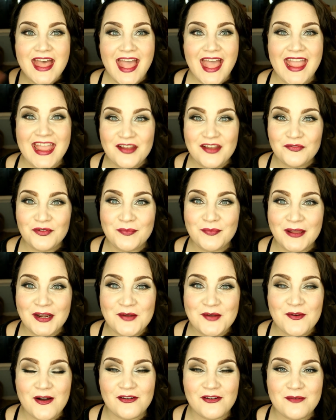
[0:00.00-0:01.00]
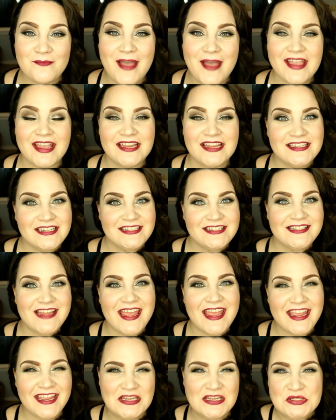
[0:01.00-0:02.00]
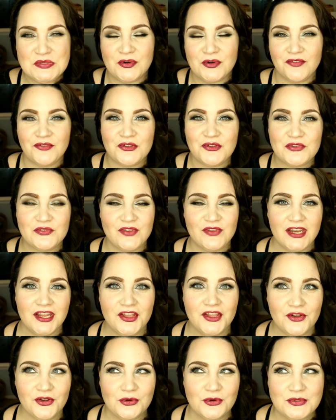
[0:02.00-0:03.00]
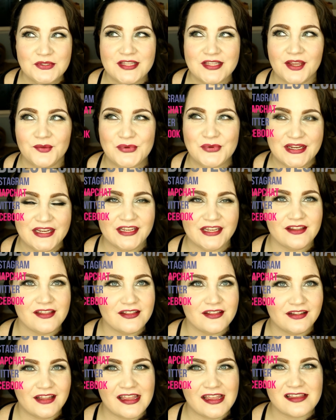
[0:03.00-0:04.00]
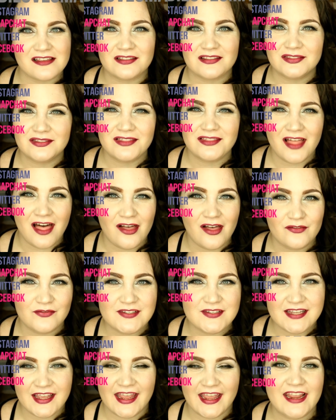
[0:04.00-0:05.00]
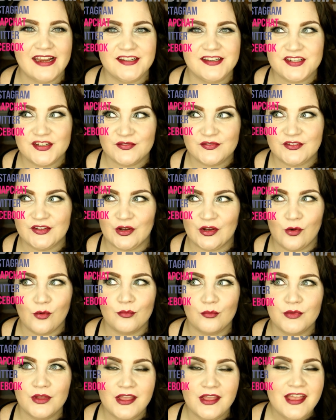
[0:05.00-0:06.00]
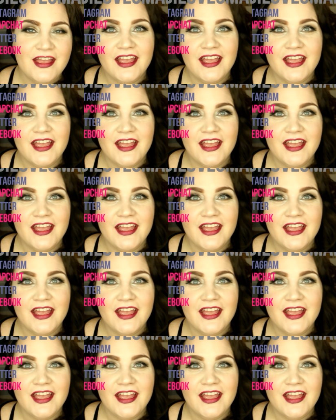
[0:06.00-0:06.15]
Hey everybody, welcome back. And today is one of those videos that we like love to hate to film.